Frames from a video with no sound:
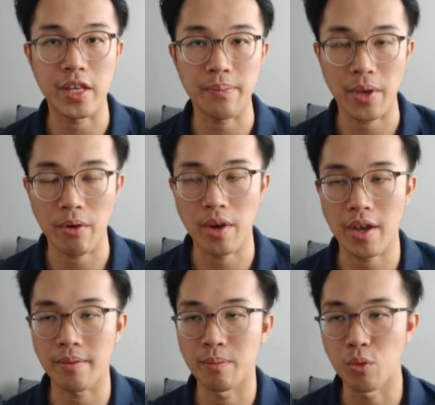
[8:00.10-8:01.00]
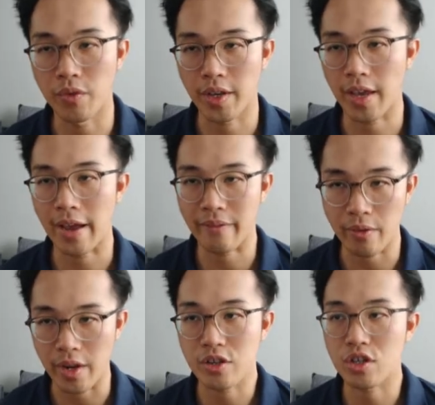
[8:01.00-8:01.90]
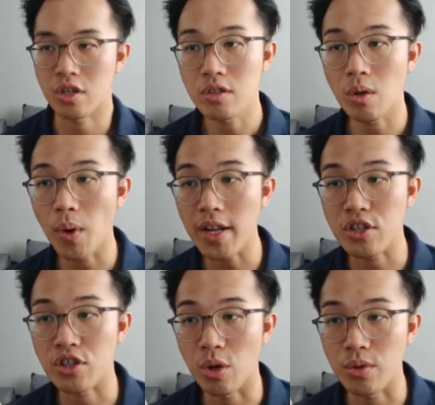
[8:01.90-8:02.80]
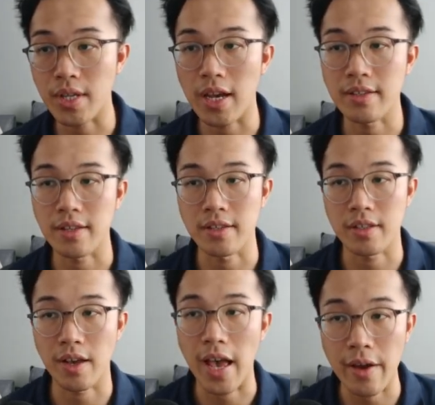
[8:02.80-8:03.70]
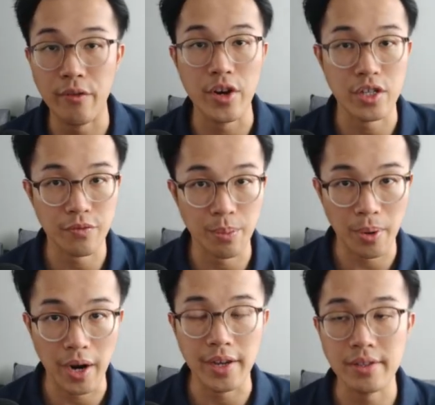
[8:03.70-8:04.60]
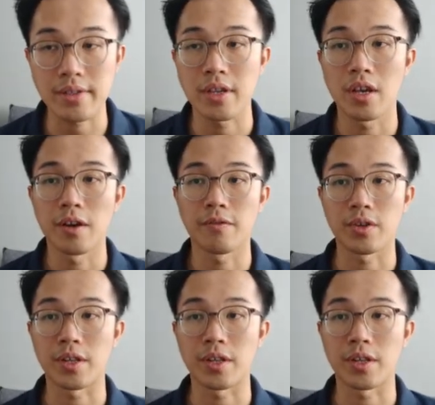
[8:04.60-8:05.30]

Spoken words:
period moving average. So what it shows us is the average price for the